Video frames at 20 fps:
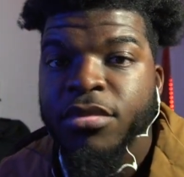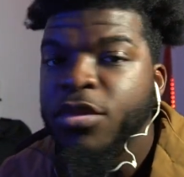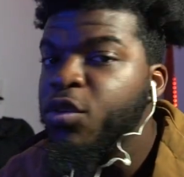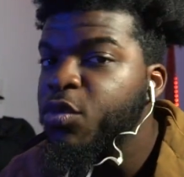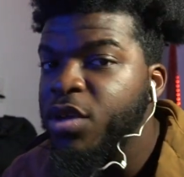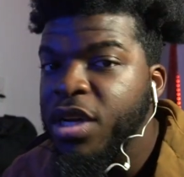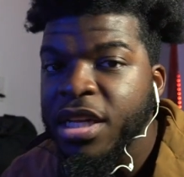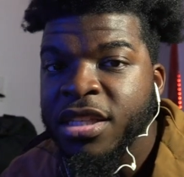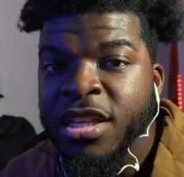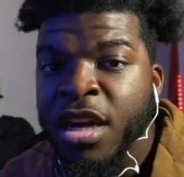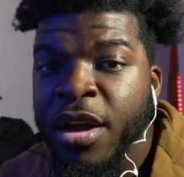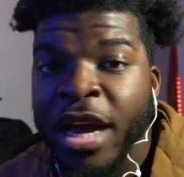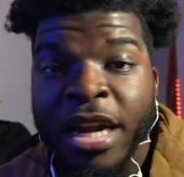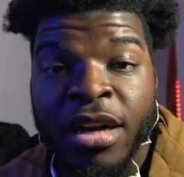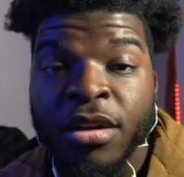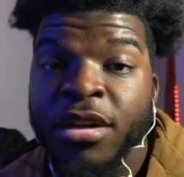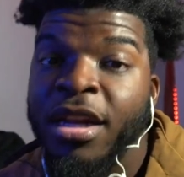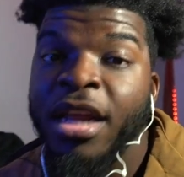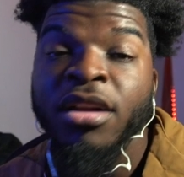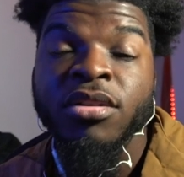I
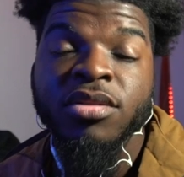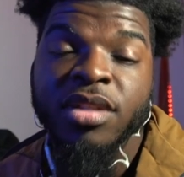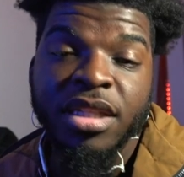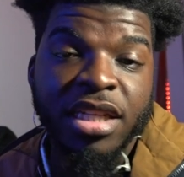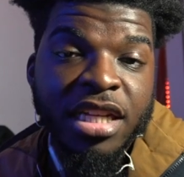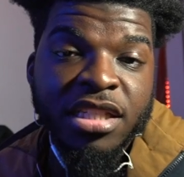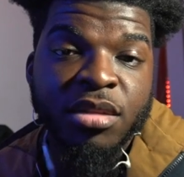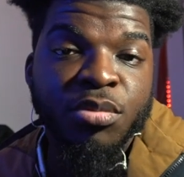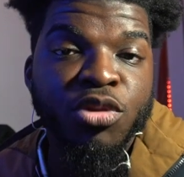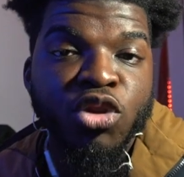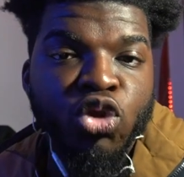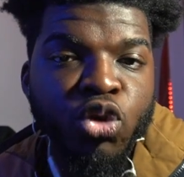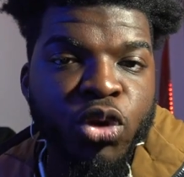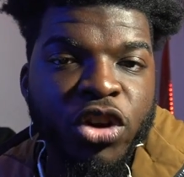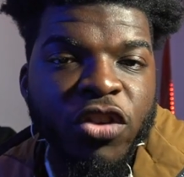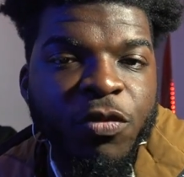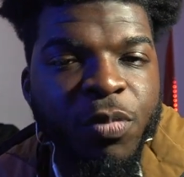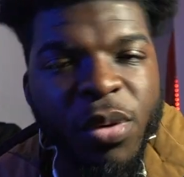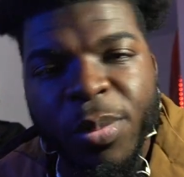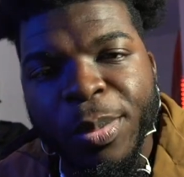don't think that's the
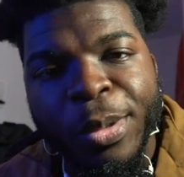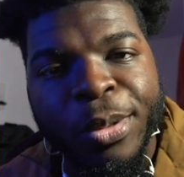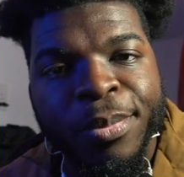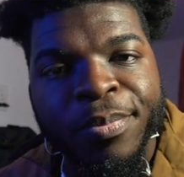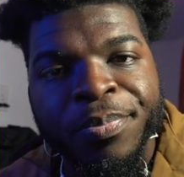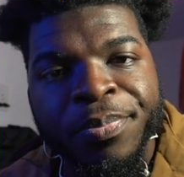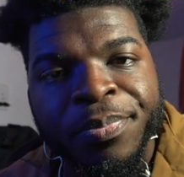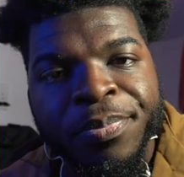majority of people.